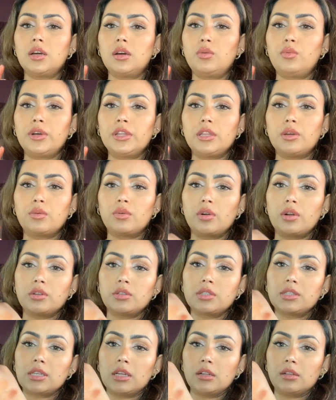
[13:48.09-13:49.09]
when they were
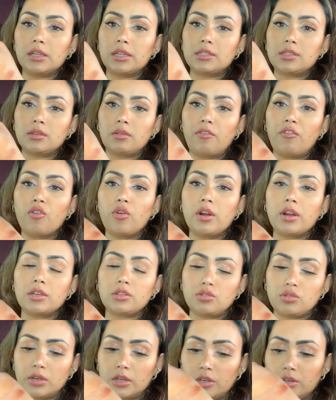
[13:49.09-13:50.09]
on sale at Sephora,
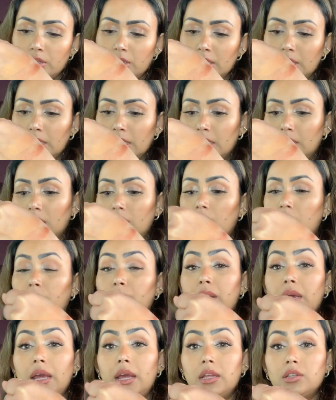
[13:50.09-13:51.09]
so I couldn't get
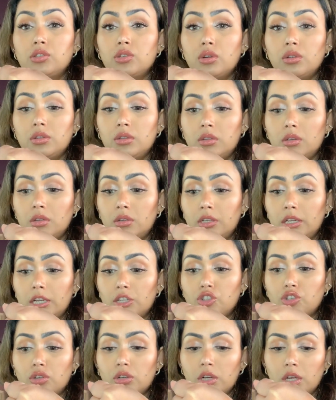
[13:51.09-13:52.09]
my hands on the
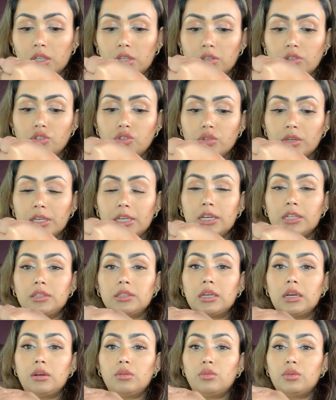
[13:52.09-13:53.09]
natural colors, so I got
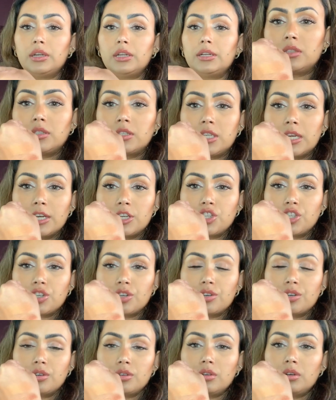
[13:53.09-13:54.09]
that one. The
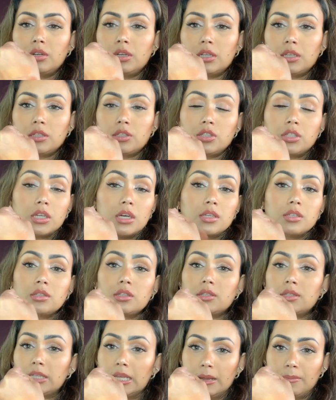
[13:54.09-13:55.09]
texture does
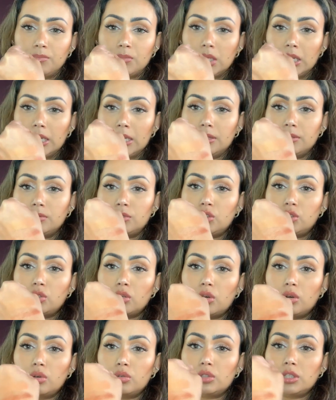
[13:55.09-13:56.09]
the same thing.
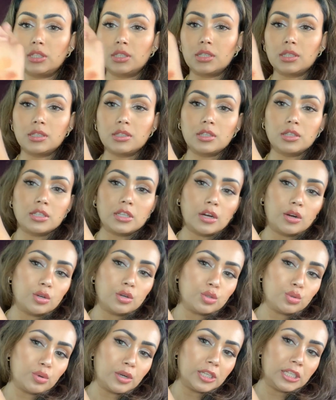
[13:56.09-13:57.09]
So this is the Tower
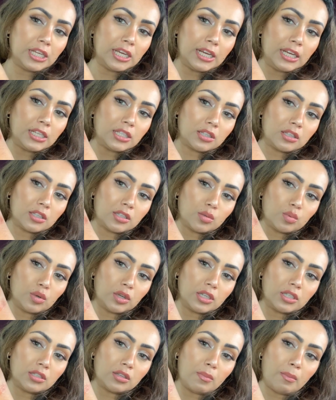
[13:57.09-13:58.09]
28. This one
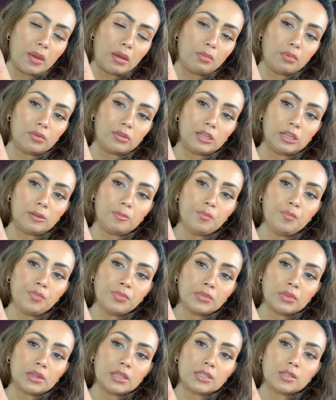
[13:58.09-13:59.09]
is the Maybelline.
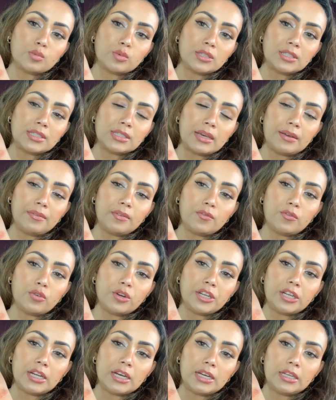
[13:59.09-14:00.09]
This one's
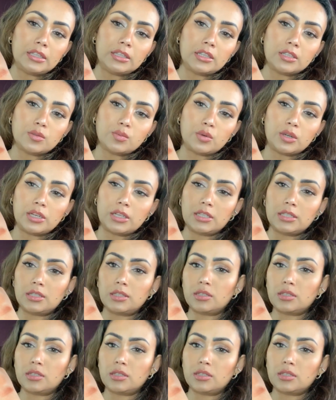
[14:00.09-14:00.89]
$7.49. This one is